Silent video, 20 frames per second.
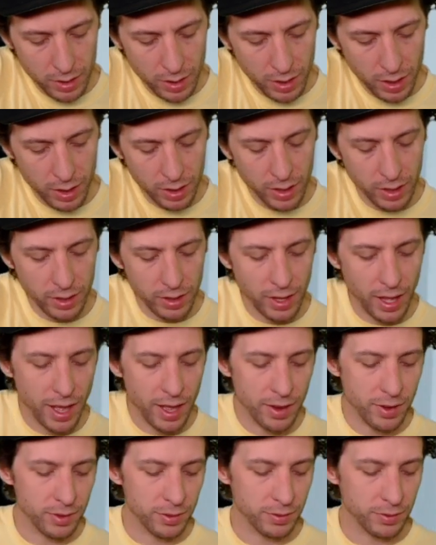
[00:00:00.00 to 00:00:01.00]
kind of like
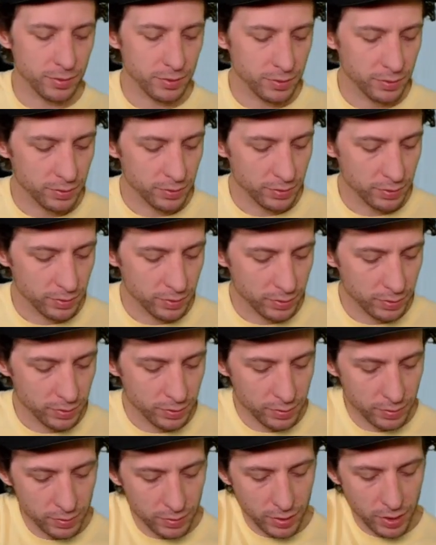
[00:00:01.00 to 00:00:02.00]
that.
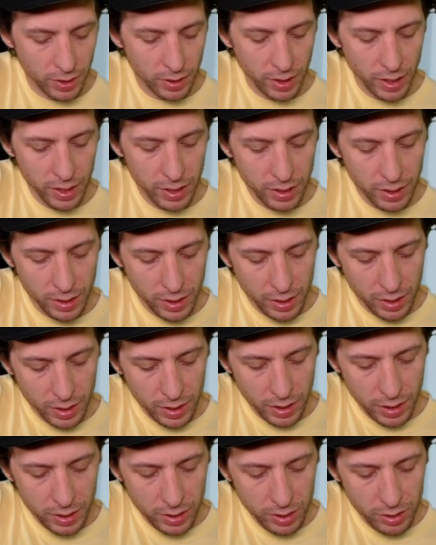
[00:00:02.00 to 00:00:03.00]
All right,
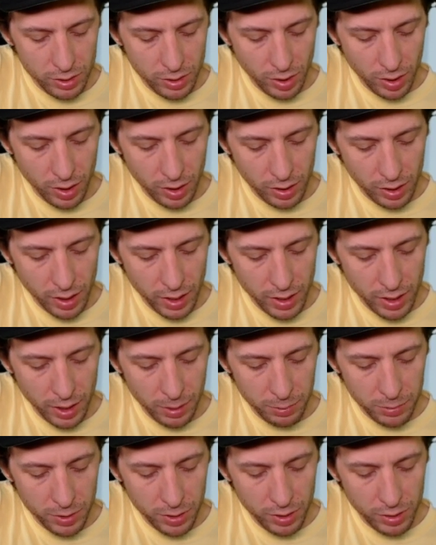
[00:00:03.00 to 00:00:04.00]
and you can draw a line
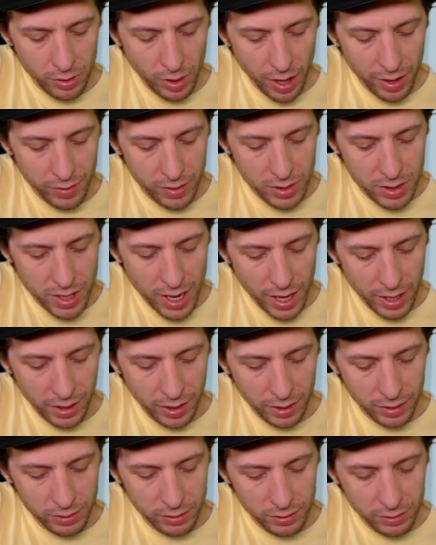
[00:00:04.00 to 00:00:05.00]
up to the driver's
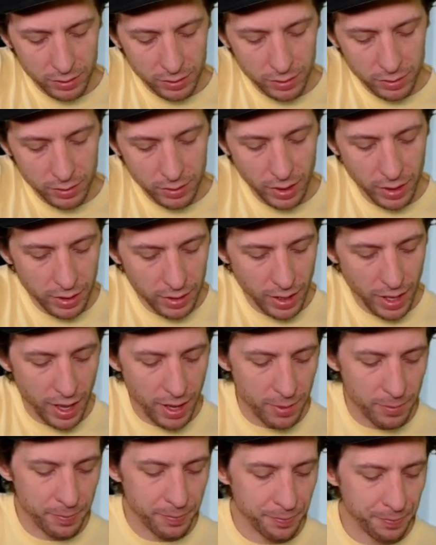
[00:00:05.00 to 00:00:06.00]
neck like
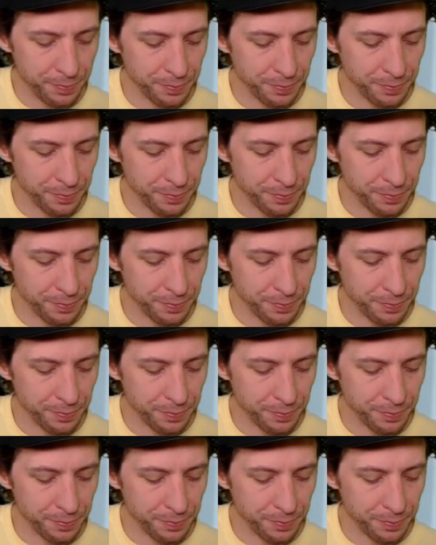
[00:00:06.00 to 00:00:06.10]
that.